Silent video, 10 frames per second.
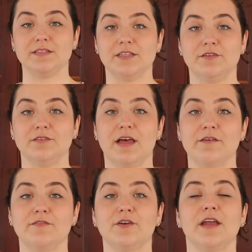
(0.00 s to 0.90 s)
in your
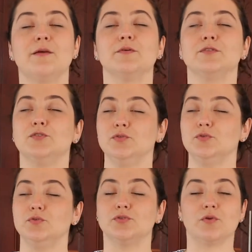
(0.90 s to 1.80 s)
life, you're able
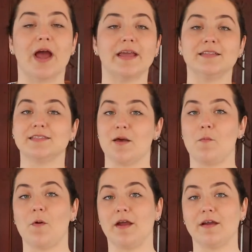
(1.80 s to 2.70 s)
to try it
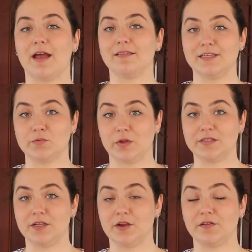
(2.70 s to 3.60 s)
somewhere at least
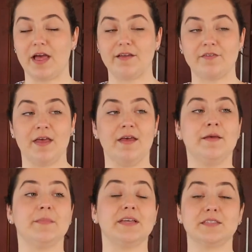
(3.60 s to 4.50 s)
once in your life,
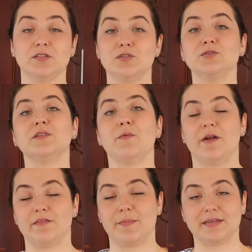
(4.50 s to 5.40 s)
because it's truly
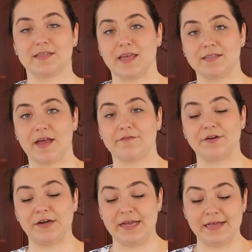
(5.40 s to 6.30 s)
one of the best cakes
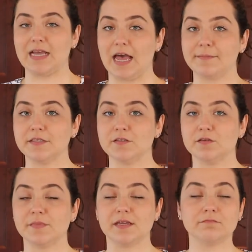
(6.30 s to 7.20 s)
ever. Time
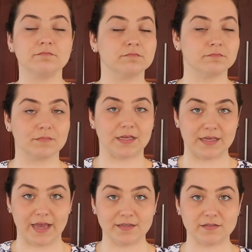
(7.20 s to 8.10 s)
consuming?
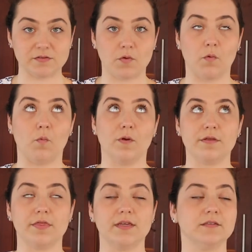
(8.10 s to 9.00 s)
Yes.
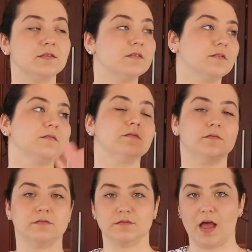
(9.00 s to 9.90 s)
Worth it?
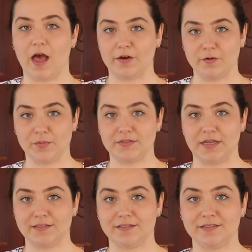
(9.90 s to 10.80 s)

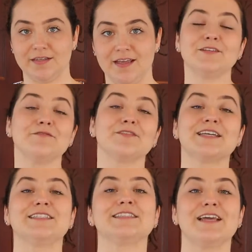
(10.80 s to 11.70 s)
100%. Don't
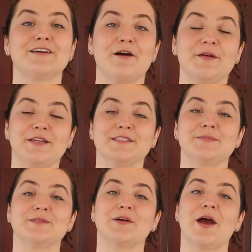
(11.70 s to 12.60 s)
forget to like, comment, and
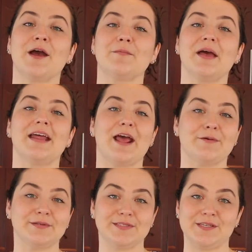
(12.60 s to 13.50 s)
subscribe, and I
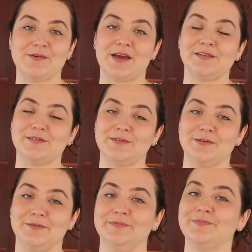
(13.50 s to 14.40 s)
will see you guys
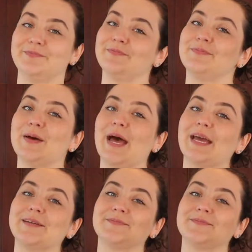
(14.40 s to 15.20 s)
soon. Bye.